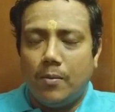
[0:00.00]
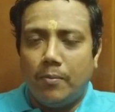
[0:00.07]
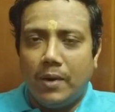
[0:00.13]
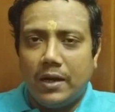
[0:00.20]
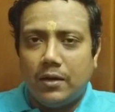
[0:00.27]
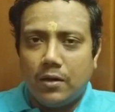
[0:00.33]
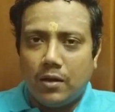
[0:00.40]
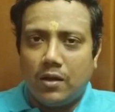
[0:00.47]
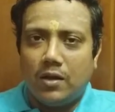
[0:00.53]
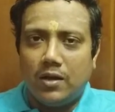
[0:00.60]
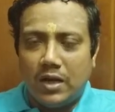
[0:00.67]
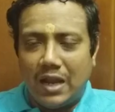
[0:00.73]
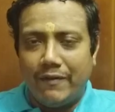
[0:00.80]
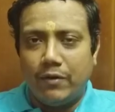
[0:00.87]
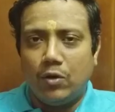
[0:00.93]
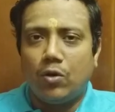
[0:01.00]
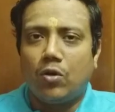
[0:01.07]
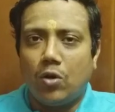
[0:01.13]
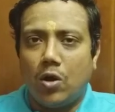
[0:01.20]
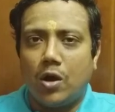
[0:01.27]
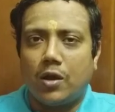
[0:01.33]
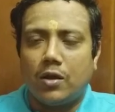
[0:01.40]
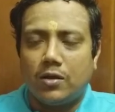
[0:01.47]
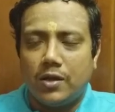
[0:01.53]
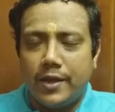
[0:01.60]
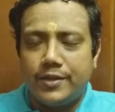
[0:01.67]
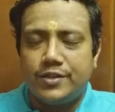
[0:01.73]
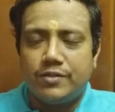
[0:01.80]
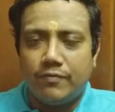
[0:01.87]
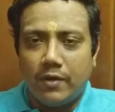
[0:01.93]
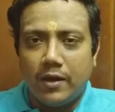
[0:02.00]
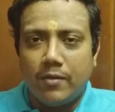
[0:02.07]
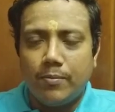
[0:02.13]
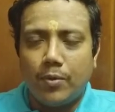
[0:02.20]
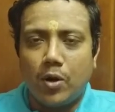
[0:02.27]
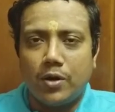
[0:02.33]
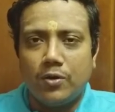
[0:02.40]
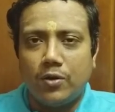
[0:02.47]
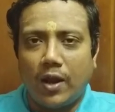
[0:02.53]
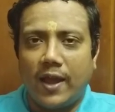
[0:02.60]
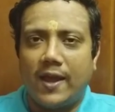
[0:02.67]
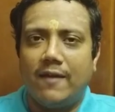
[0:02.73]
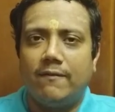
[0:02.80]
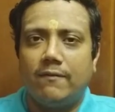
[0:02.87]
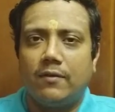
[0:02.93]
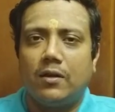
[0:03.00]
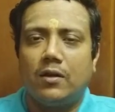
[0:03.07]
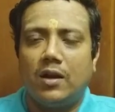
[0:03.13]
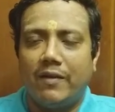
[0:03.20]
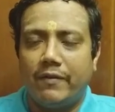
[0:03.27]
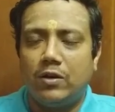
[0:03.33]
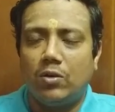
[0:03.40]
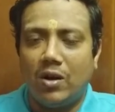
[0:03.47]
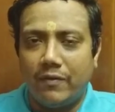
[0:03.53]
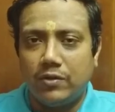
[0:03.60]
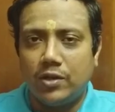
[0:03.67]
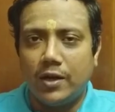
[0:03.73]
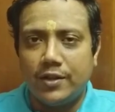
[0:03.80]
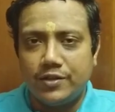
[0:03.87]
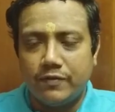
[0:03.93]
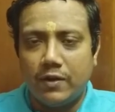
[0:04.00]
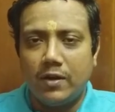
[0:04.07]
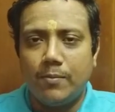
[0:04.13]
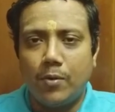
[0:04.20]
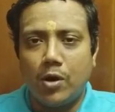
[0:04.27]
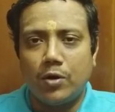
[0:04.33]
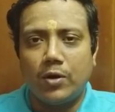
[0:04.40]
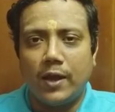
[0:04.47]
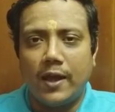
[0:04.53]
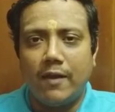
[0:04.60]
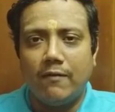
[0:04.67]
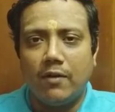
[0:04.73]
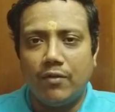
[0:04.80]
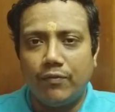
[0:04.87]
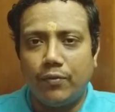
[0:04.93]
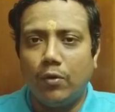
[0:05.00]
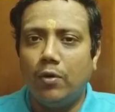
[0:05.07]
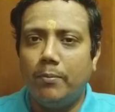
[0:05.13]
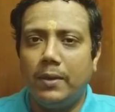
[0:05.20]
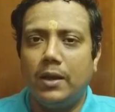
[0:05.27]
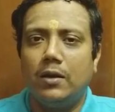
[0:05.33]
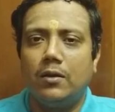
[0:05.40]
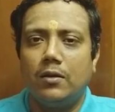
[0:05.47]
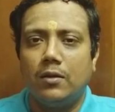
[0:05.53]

but 11 o'clock it's very important to have, 11 to 11:30 it's very important to have a full meal.